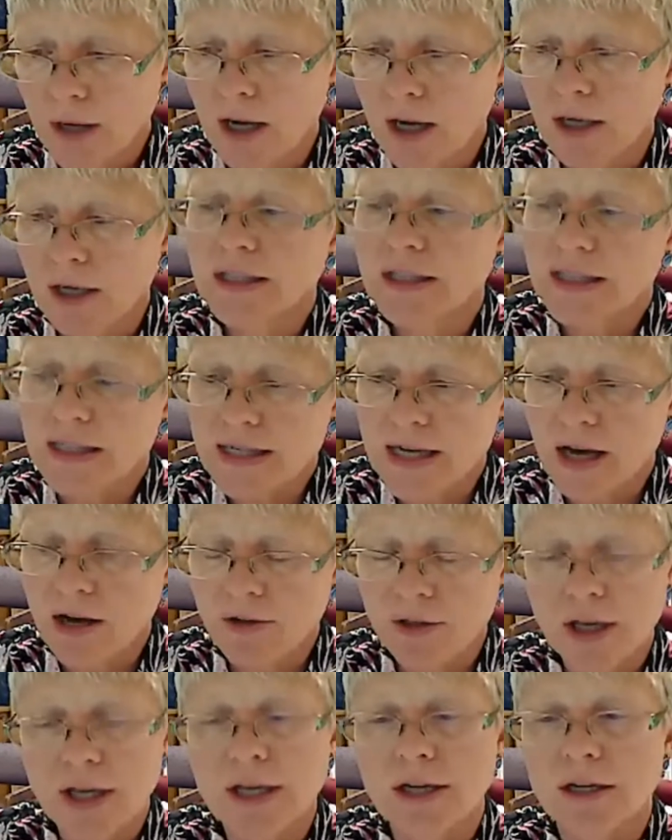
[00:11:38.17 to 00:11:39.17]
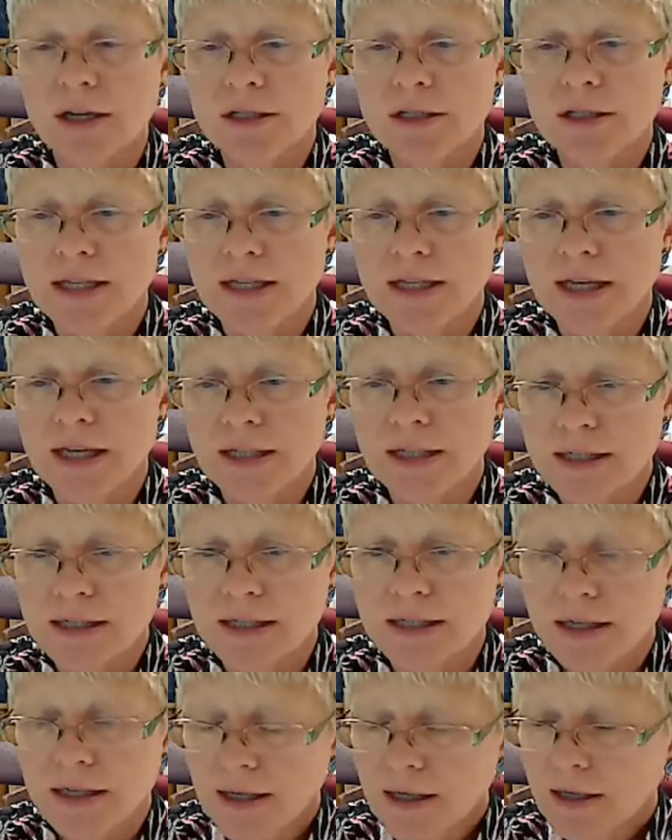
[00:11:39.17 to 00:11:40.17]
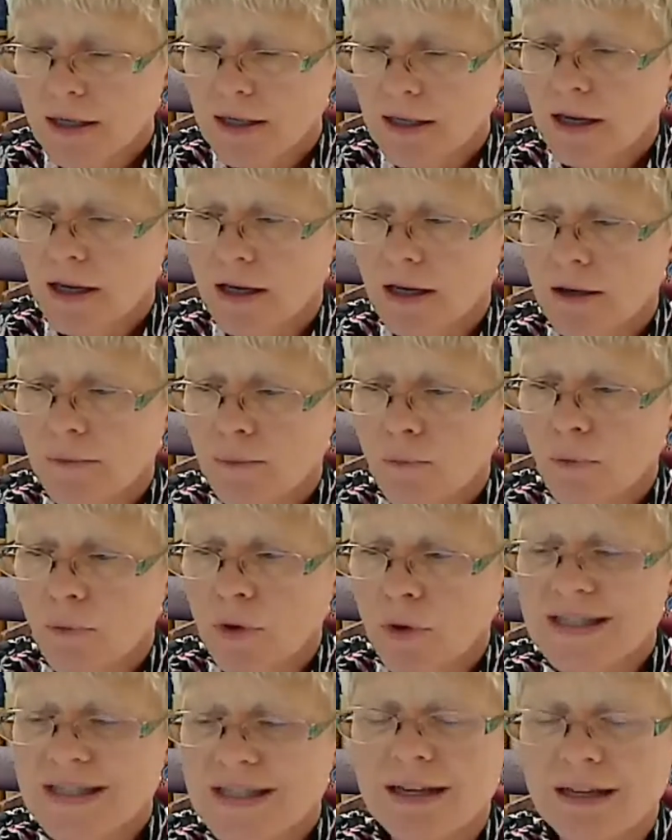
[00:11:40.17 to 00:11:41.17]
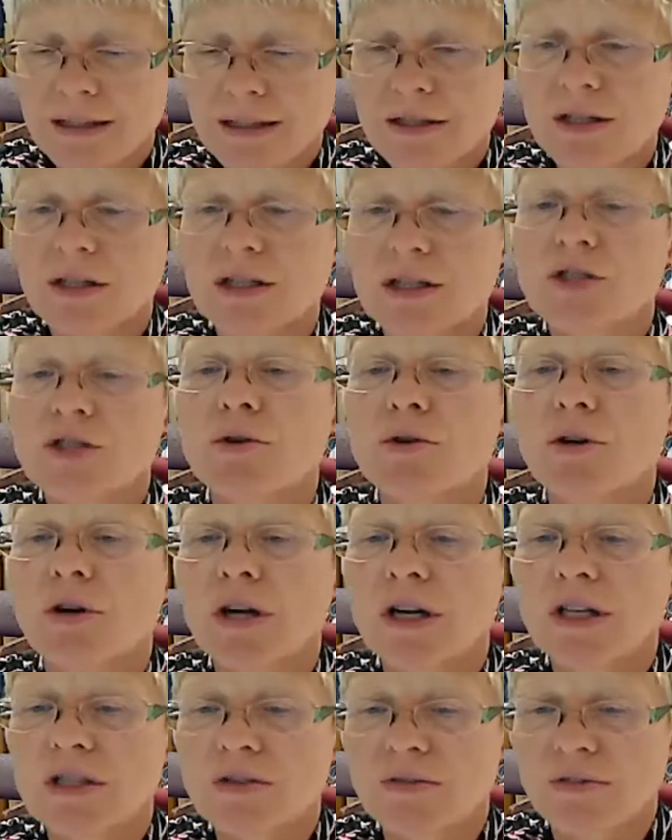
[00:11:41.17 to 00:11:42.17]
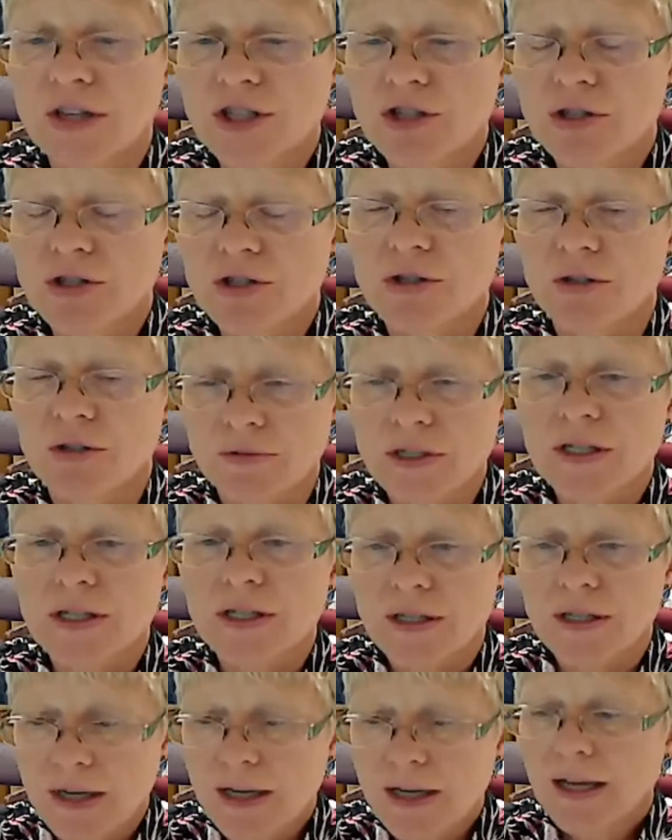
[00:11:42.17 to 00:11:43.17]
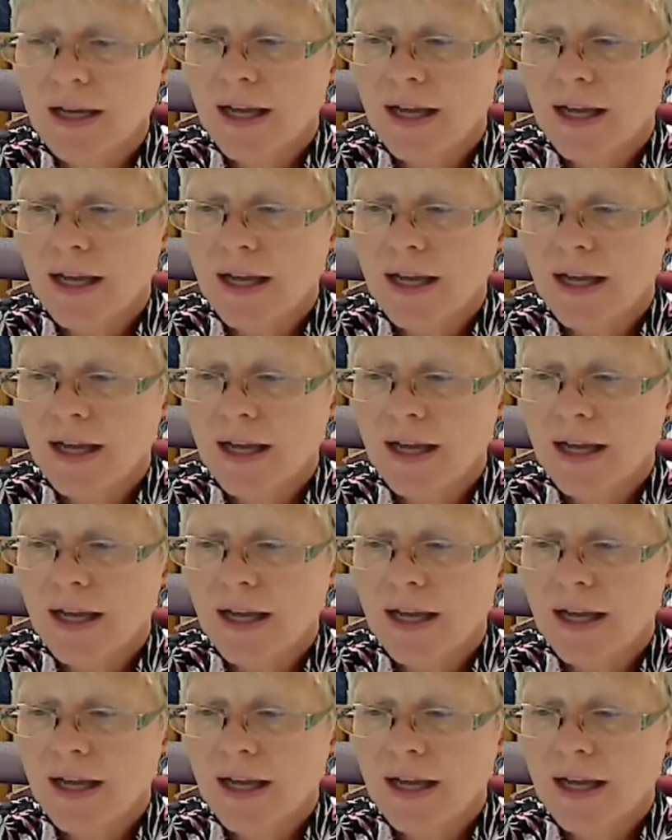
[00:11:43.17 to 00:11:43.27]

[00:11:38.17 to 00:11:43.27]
is now the NRCS, was then the Soil Conservation Service.